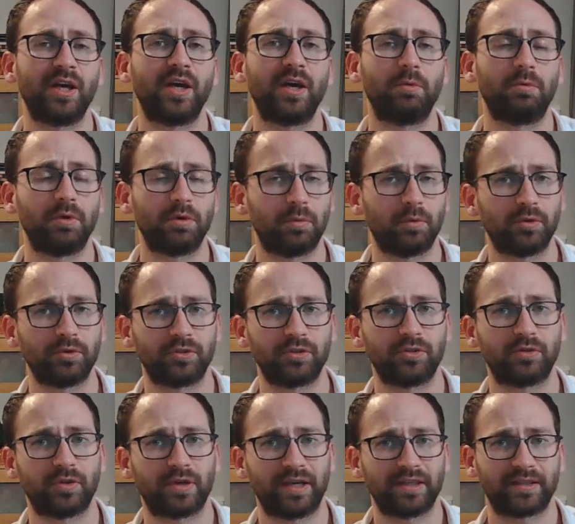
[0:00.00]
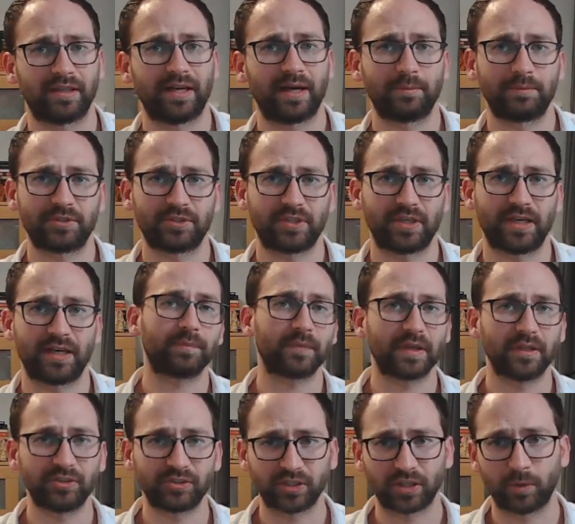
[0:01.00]
will want you to write an abstract.
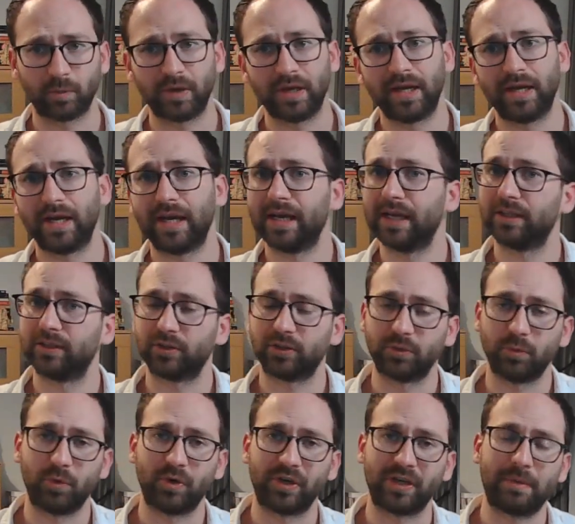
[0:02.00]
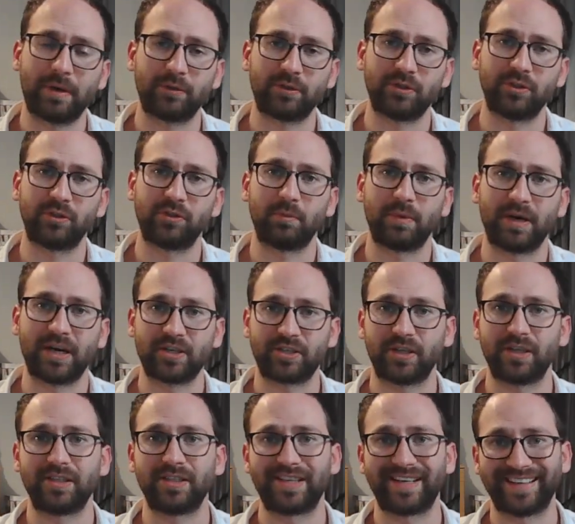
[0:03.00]
So don't worry about it too much
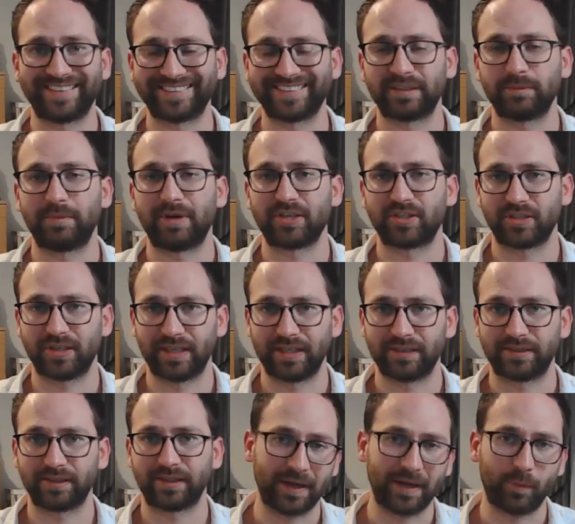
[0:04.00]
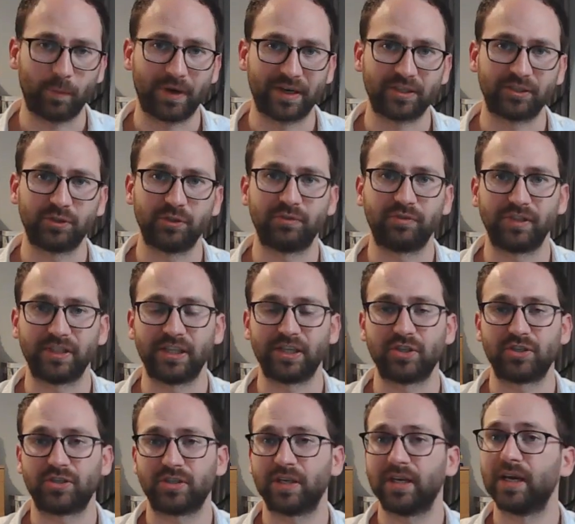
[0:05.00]
and write it much later once you
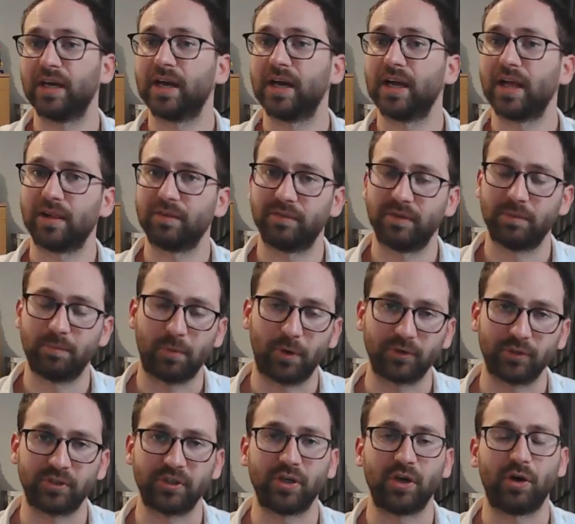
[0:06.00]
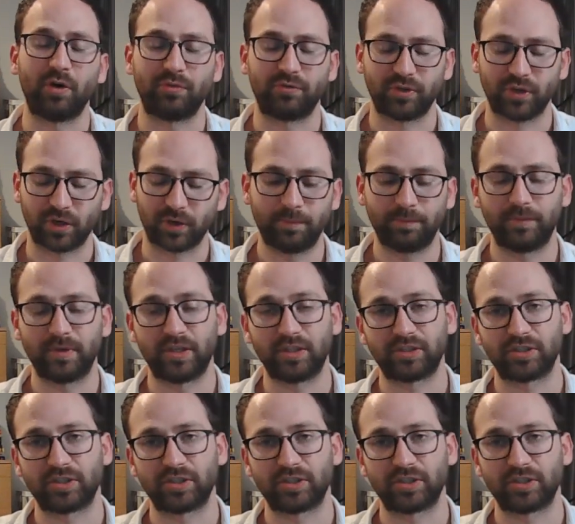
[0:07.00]
finish the body of your research